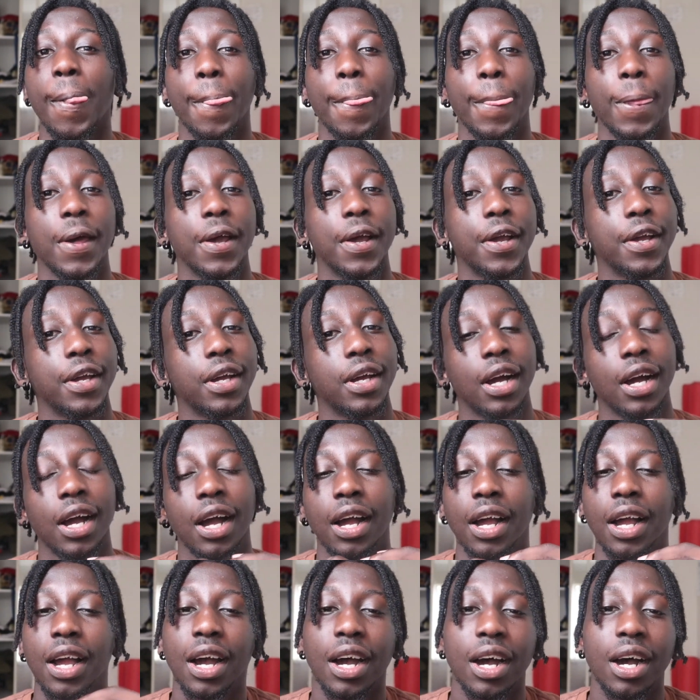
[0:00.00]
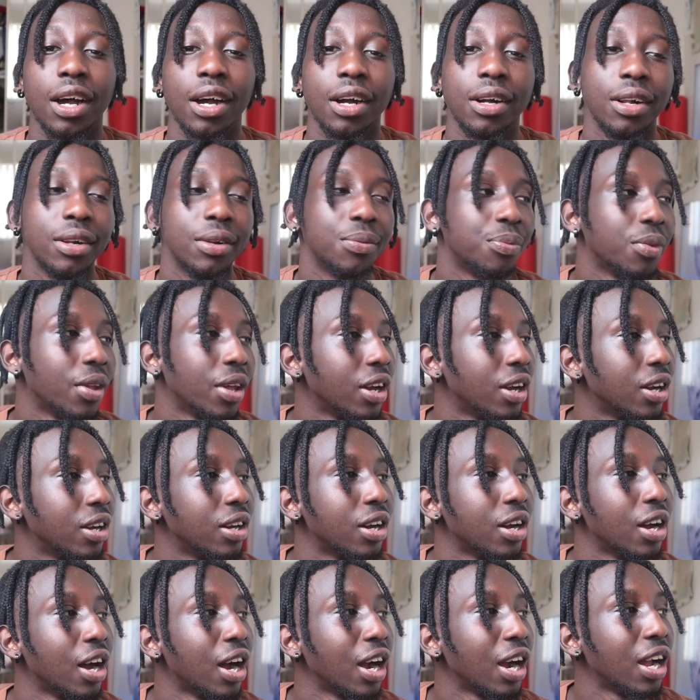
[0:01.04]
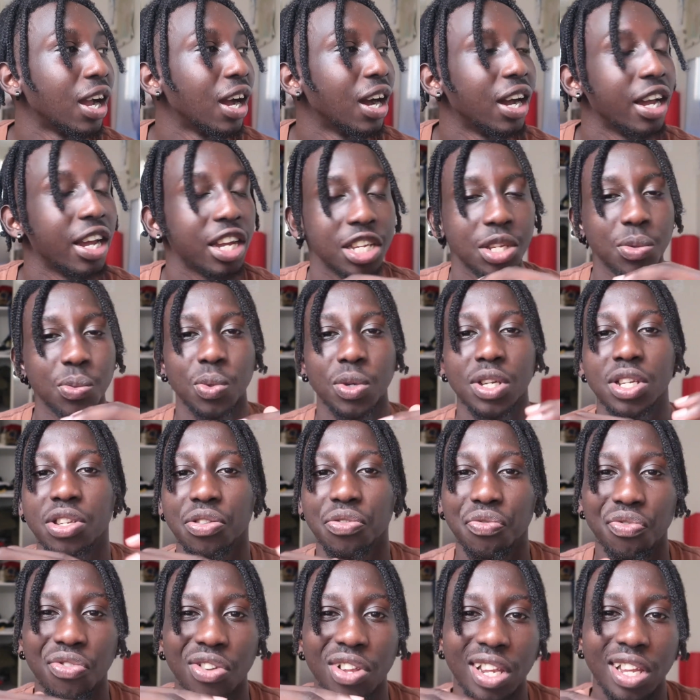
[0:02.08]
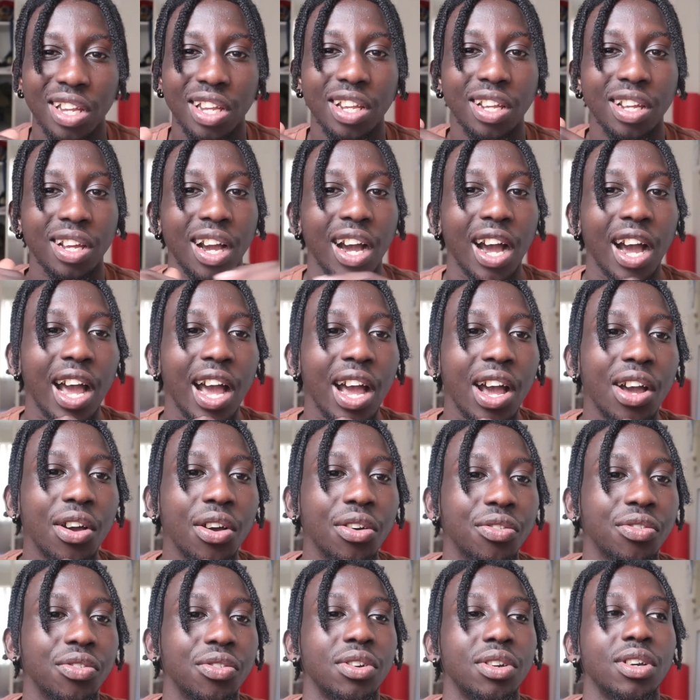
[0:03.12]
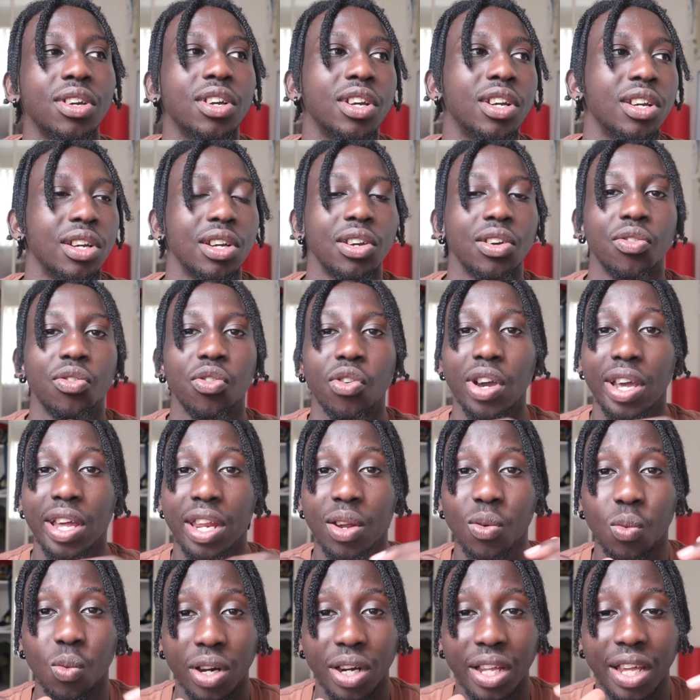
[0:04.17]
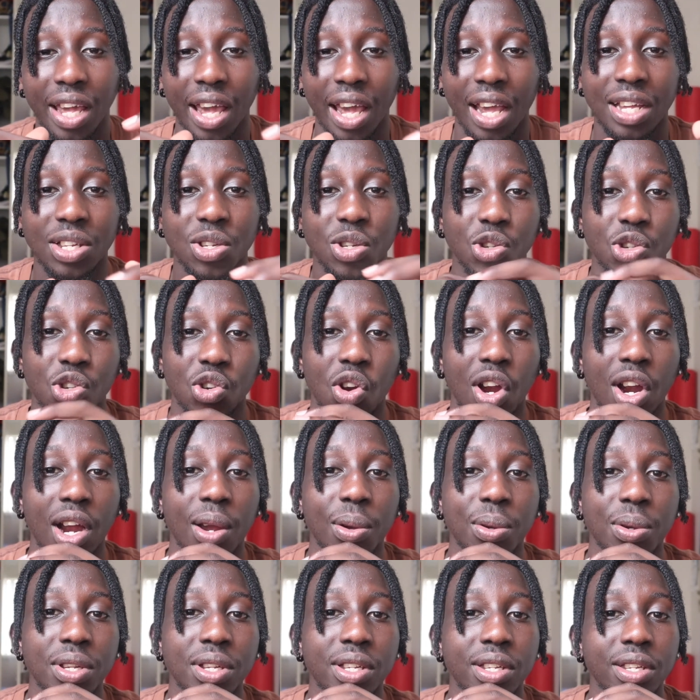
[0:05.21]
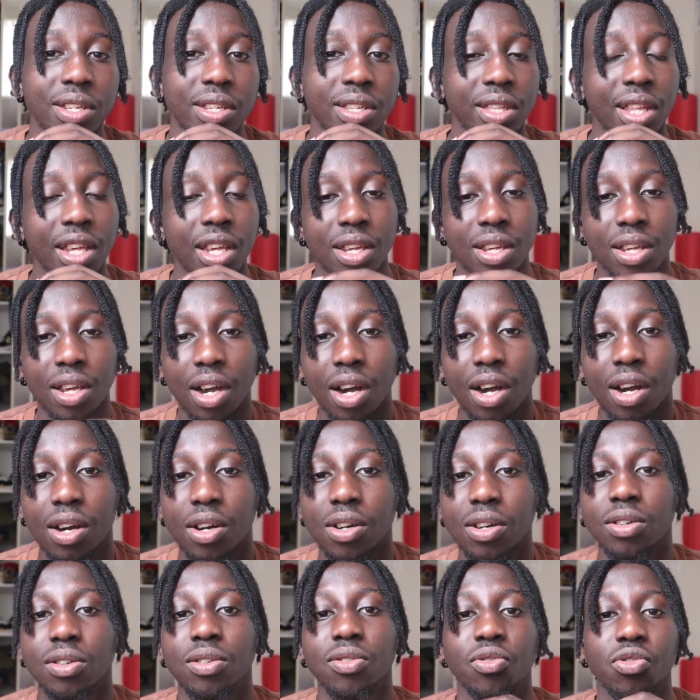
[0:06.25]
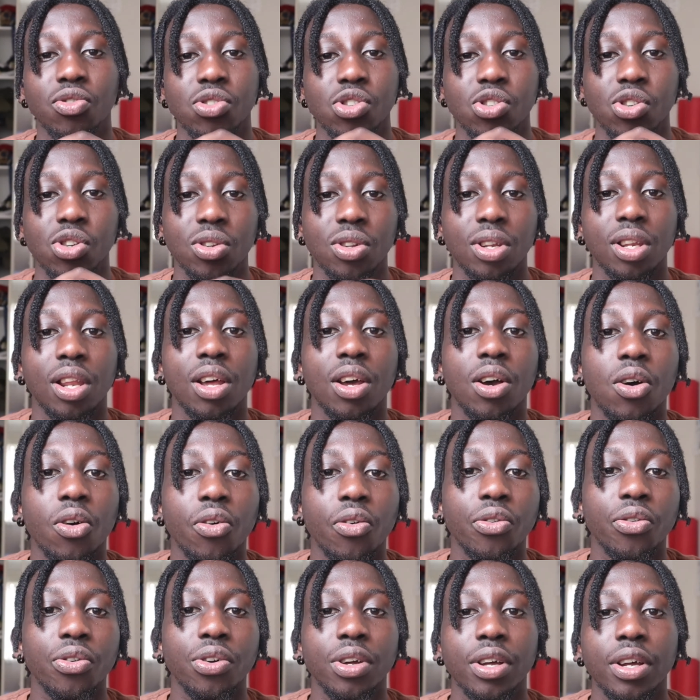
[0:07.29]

I can't express the feeling I have for hitting 1k subscribers. Thank y'all for showing love.